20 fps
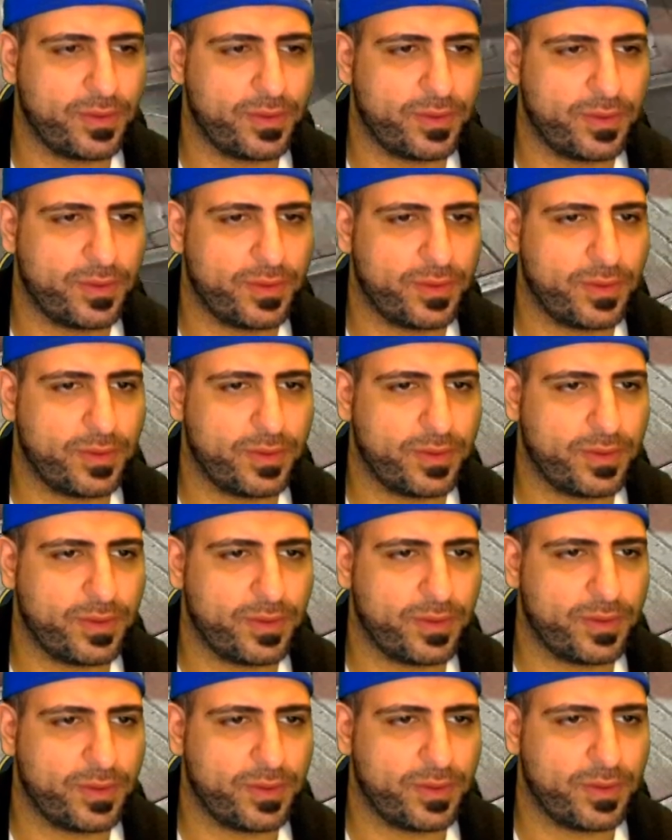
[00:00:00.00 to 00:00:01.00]

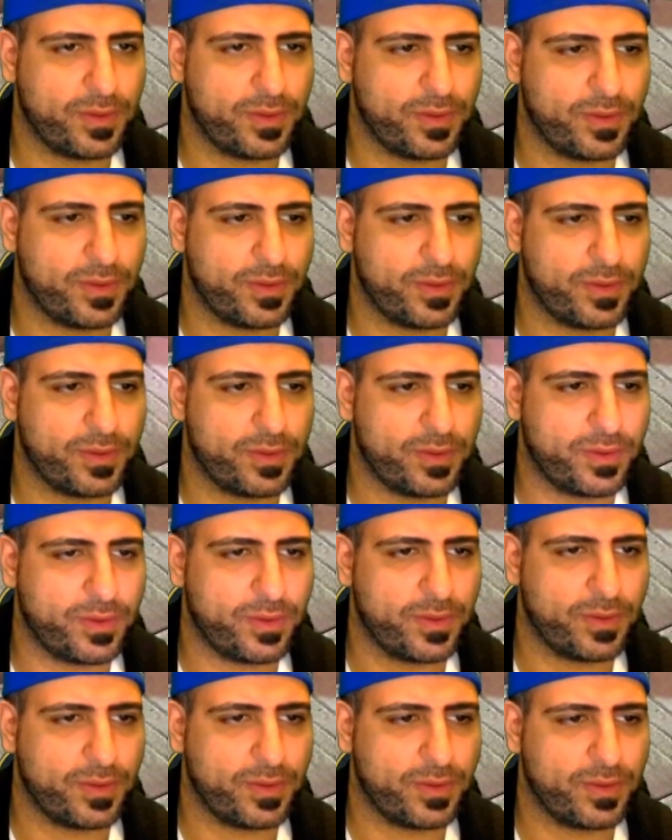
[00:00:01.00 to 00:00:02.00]

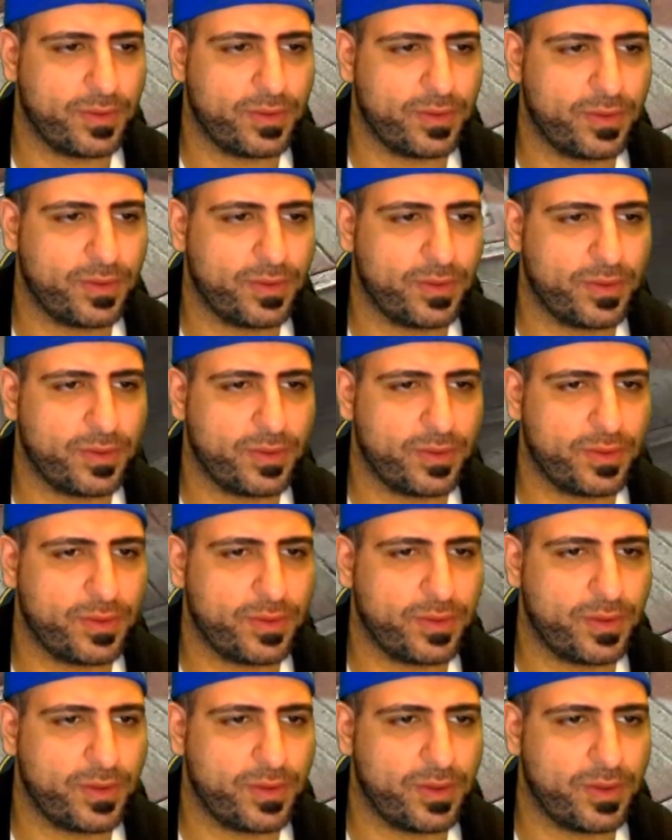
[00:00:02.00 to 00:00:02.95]
(no one is talking)